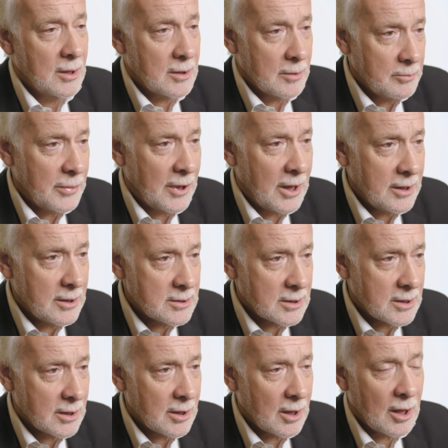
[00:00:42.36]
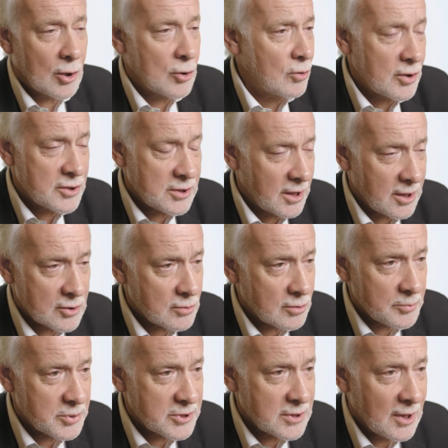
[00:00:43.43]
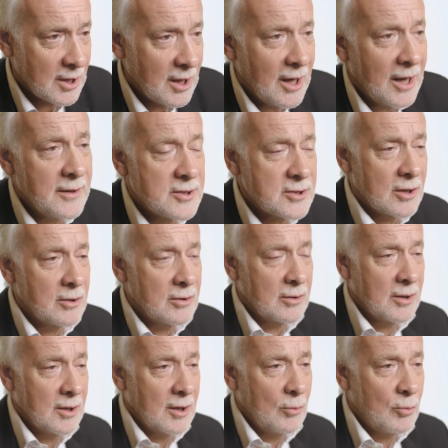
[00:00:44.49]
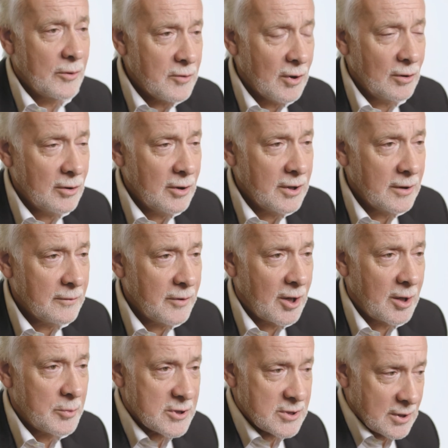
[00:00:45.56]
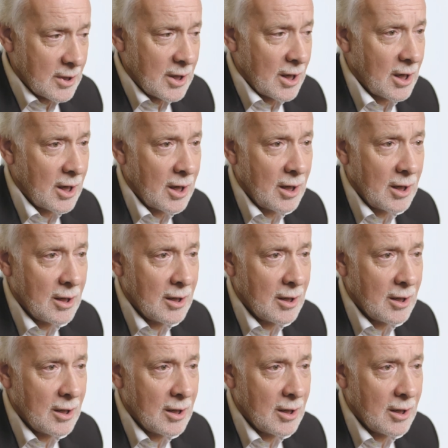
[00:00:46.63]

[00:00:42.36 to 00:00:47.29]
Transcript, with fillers: combining together across age groups. And so we've got learning environments that are